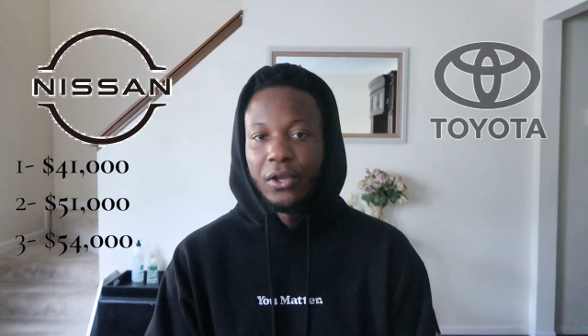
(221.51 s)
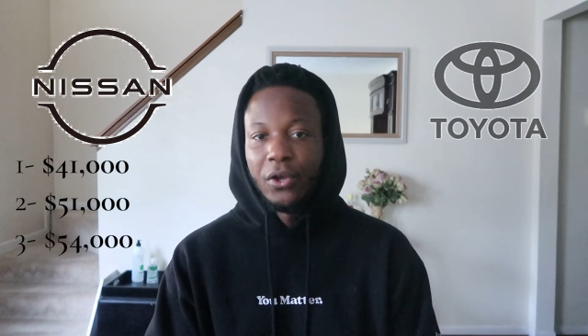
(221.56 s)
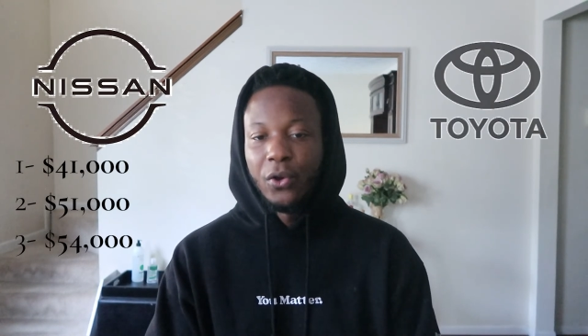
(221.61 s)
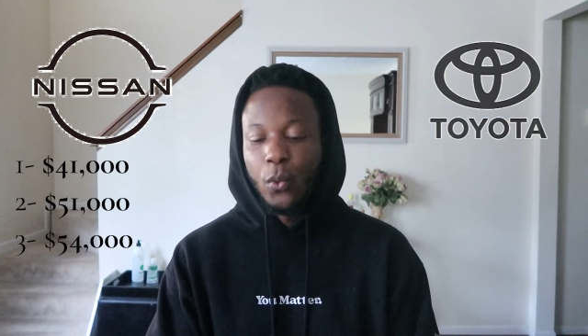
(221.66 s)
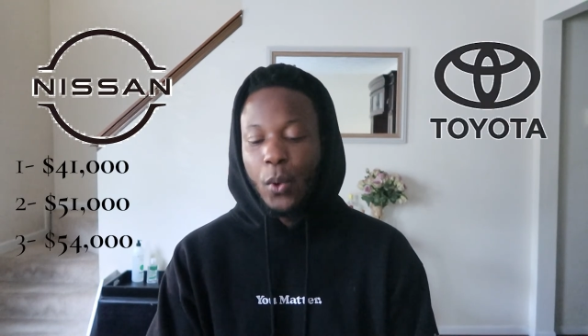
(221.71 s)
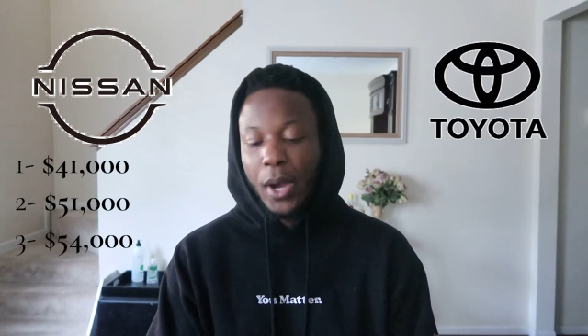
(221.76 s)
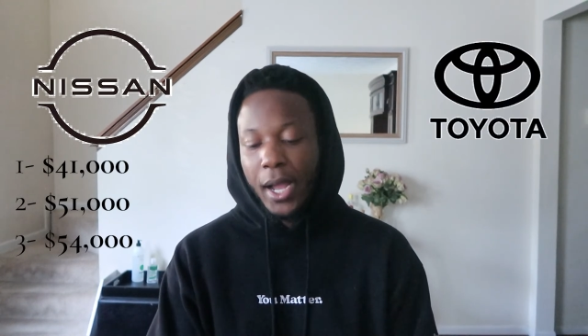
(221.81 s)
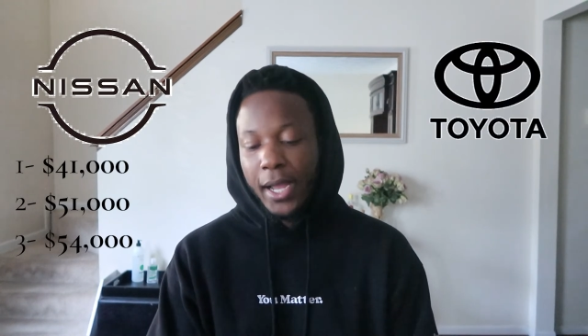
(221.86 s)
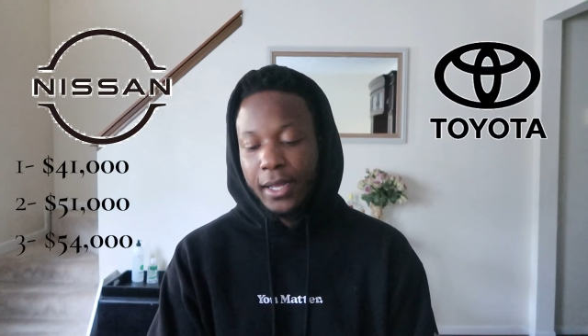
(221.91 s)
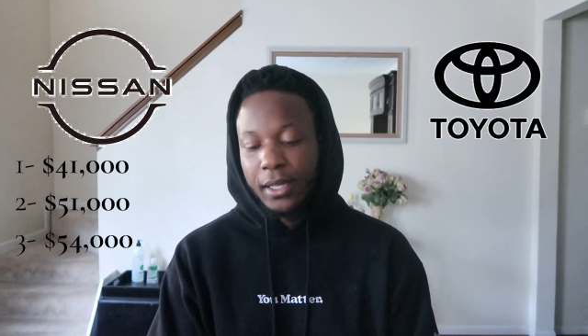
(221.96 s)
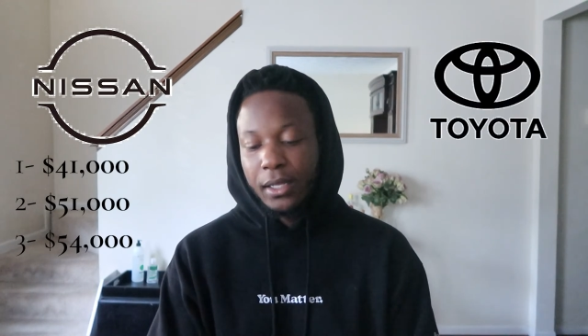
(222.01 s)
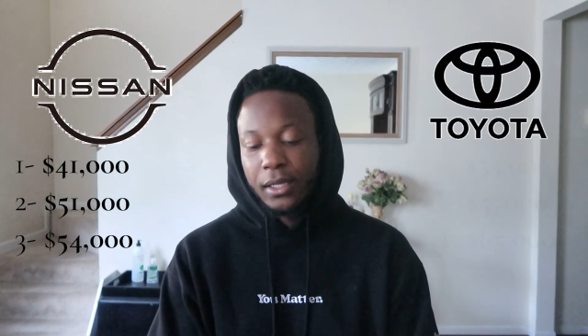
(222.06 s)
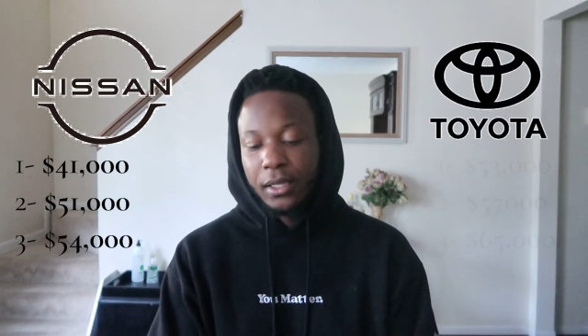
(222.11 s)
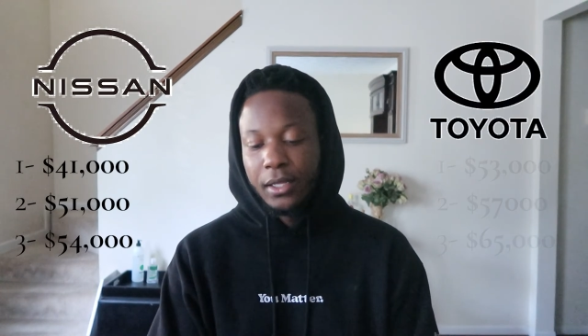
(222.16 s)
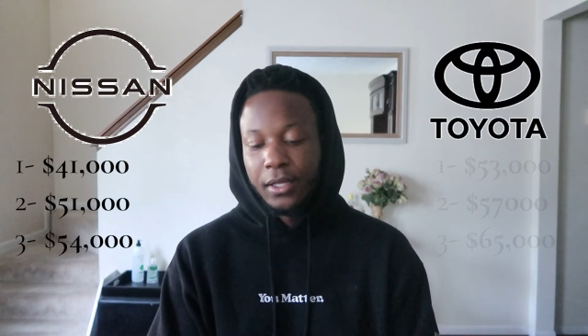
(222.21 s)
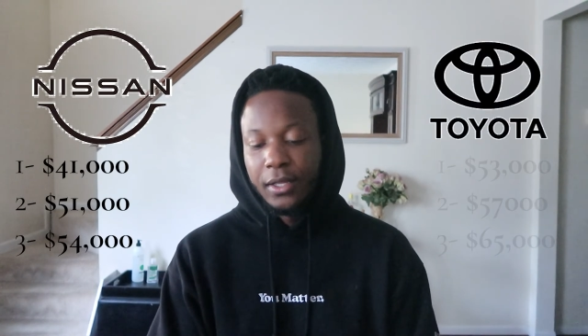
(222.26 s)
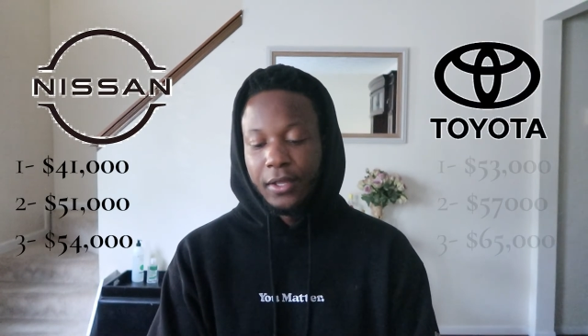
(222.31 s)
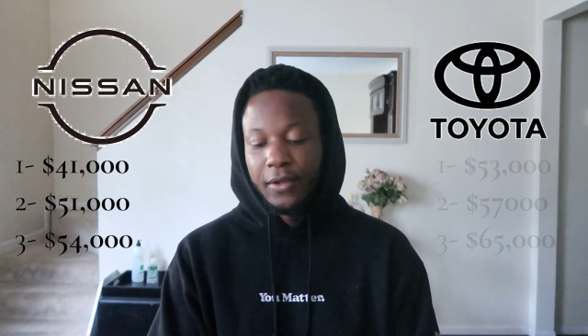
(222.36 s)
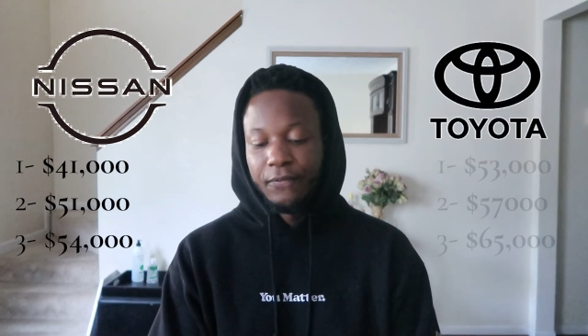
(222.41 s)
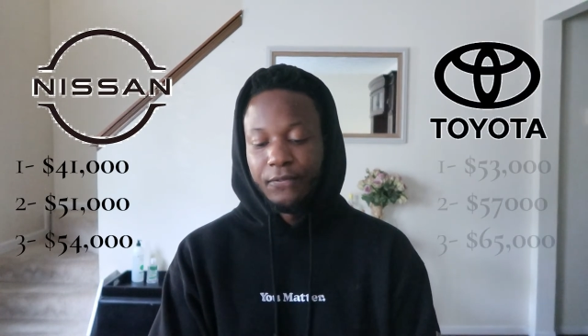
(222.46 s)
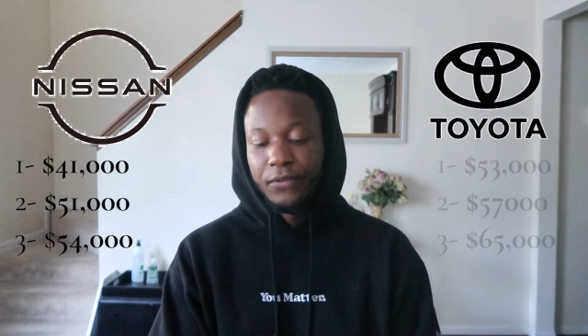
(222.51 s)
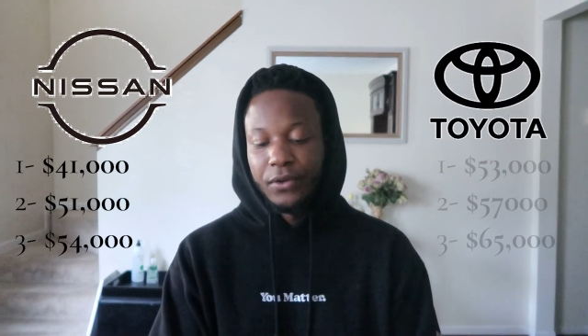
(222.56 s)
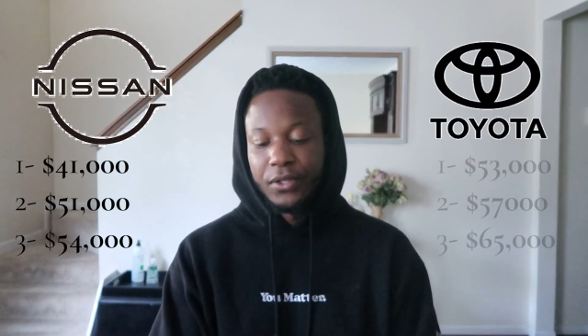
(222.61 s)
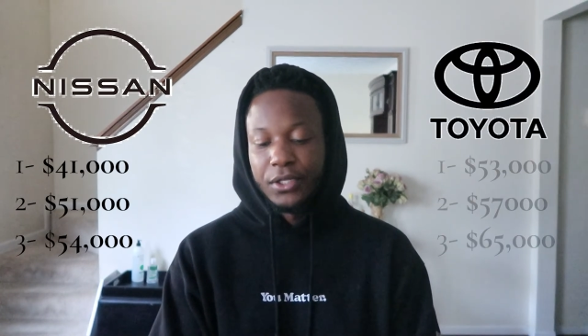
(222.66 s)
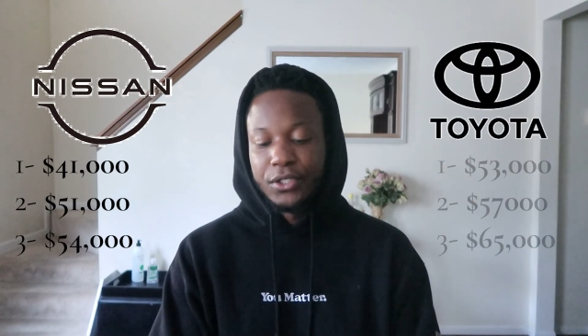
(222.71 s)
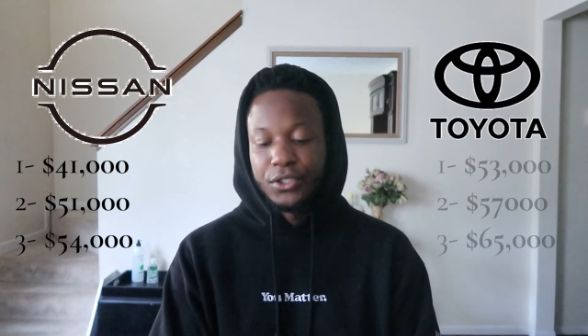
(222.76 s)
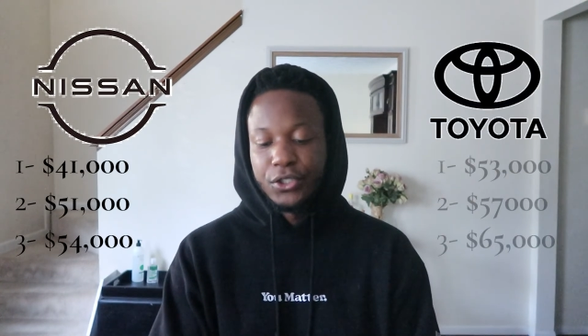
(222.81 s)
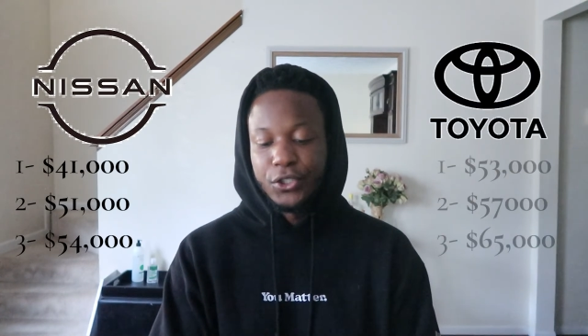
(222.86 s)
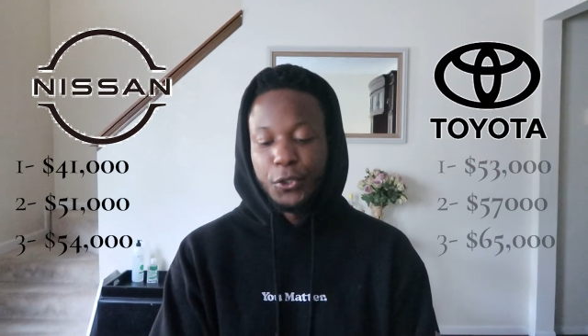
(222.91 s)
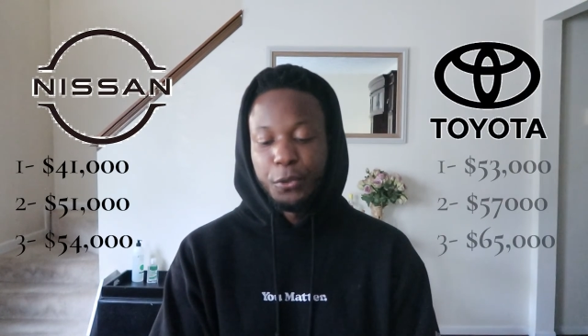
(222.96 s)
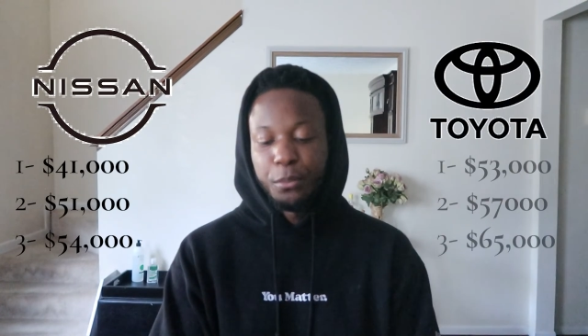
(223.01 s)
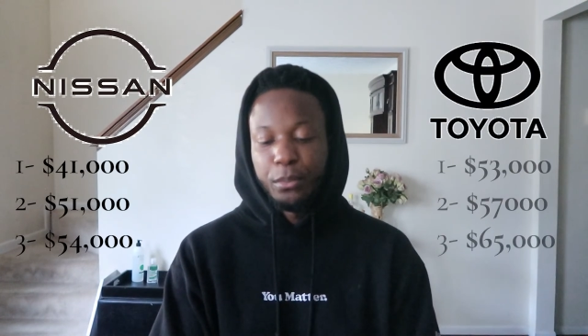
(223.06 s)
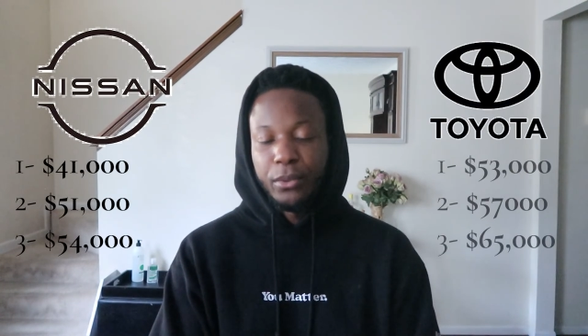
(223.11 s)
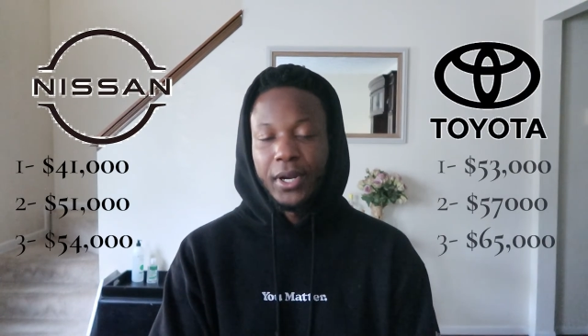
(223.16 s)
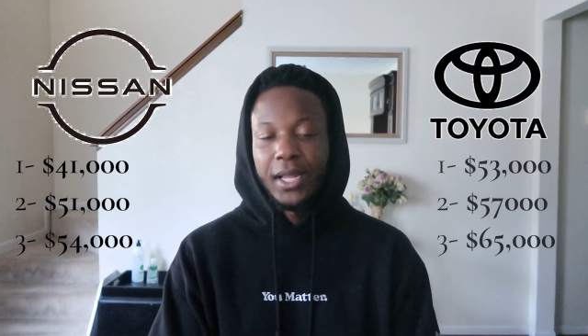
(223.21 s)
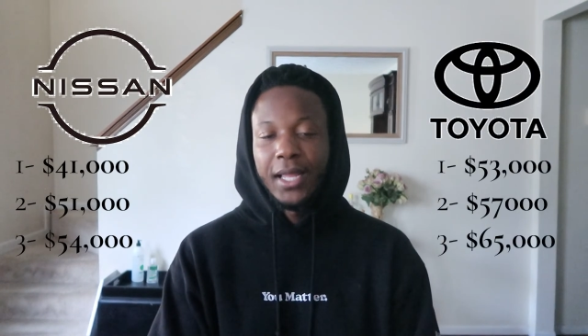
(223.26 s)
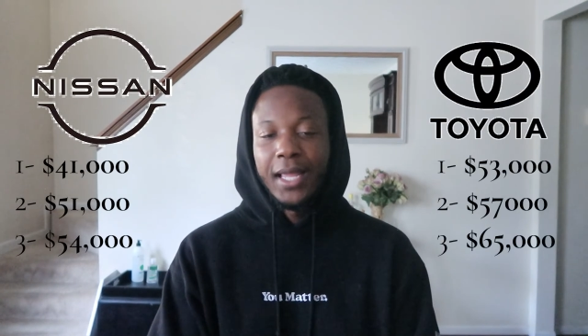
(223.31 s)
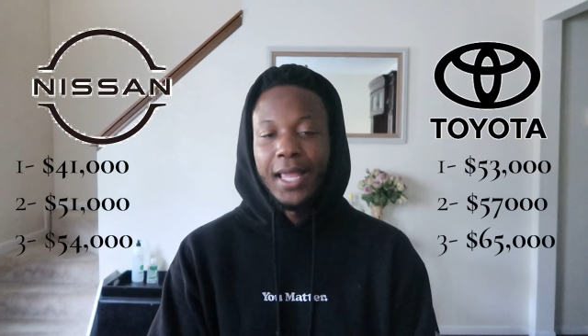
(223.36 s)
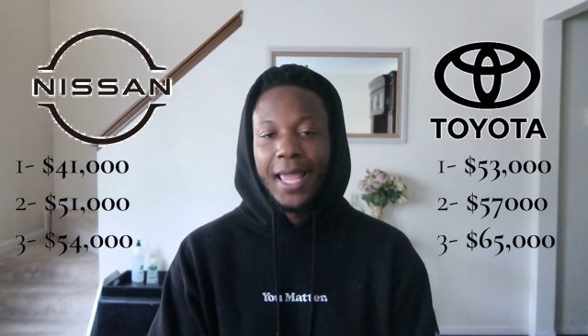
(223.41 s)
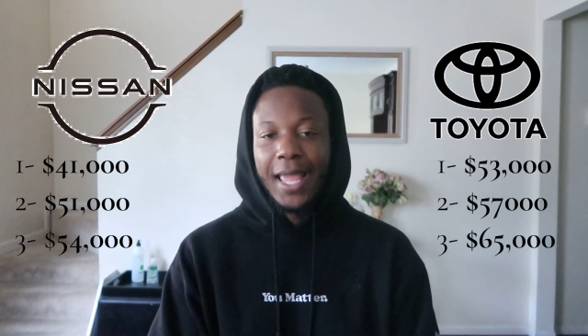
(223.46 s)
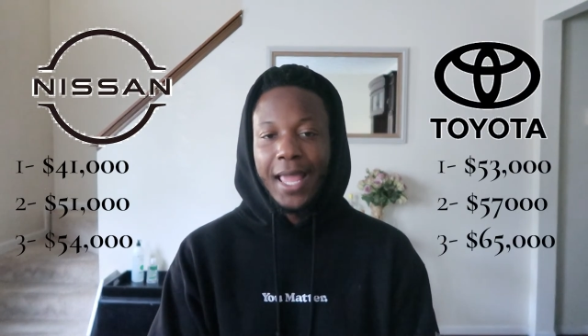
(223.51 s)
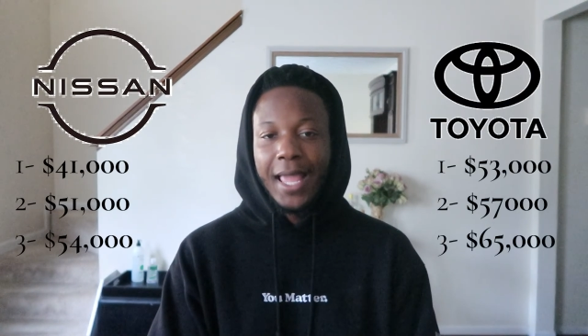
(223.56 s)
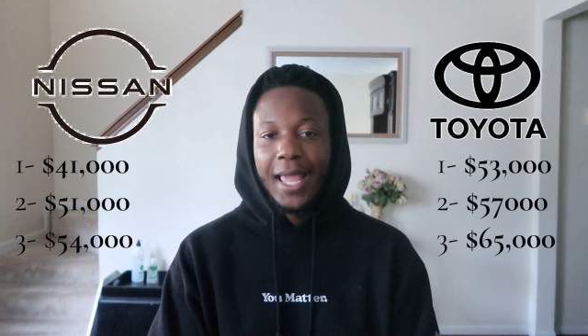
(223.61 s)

while for the Supra